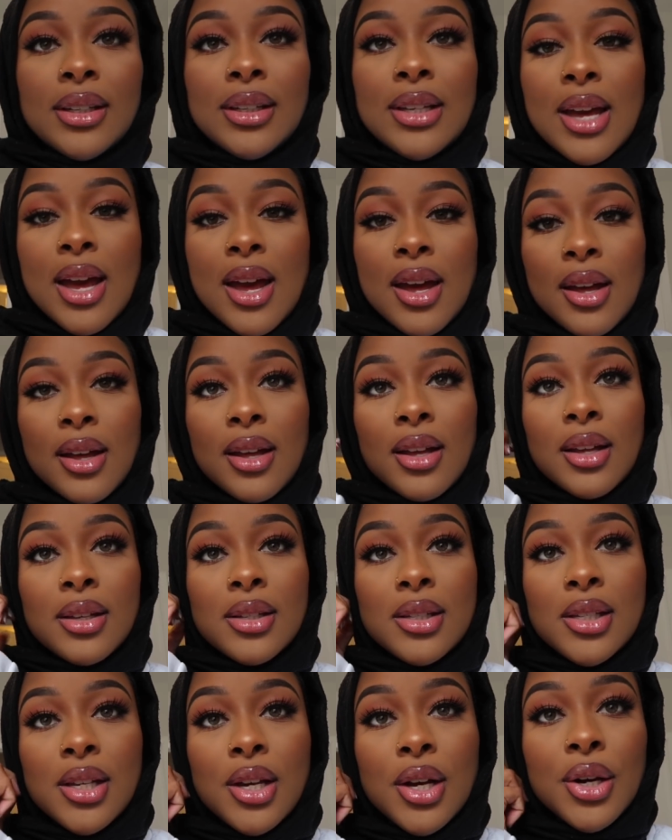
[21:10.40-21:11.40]
Yeah,
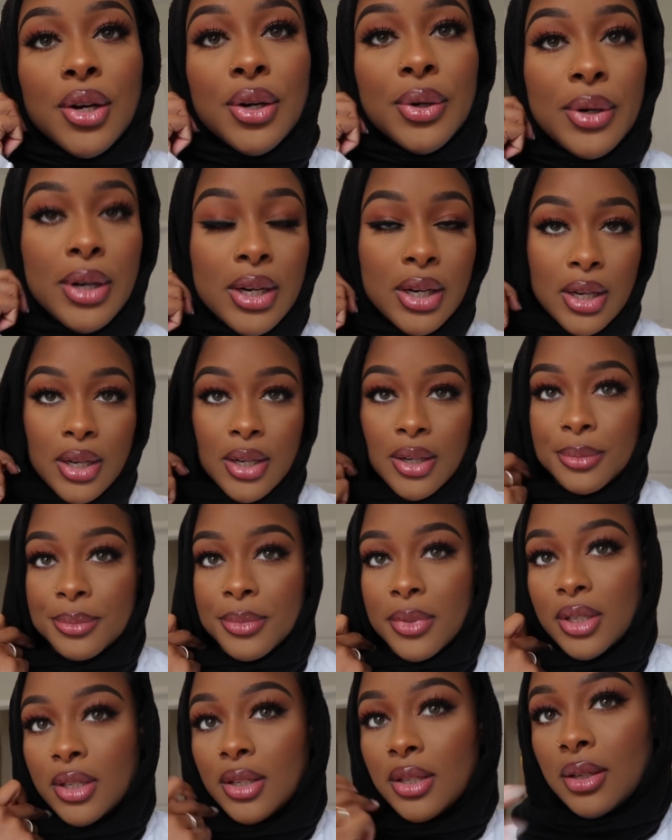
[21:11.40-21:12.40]
so
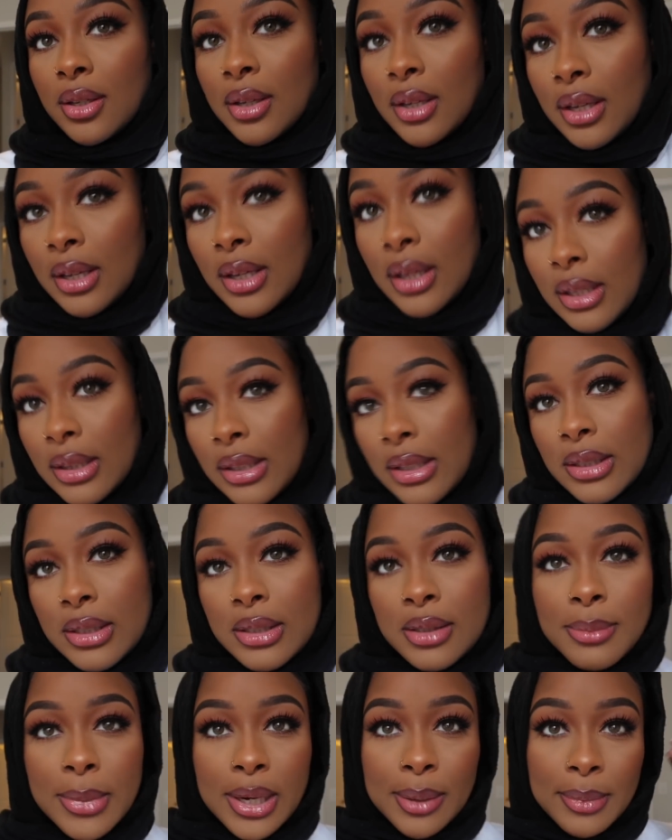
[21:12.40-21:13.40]
um, this
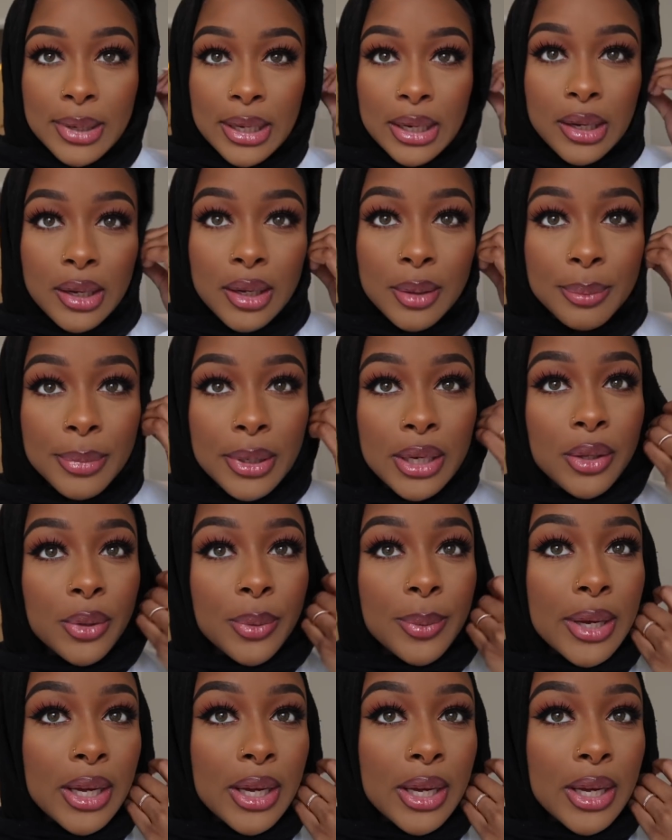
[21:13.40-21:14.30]
is my makeup, by the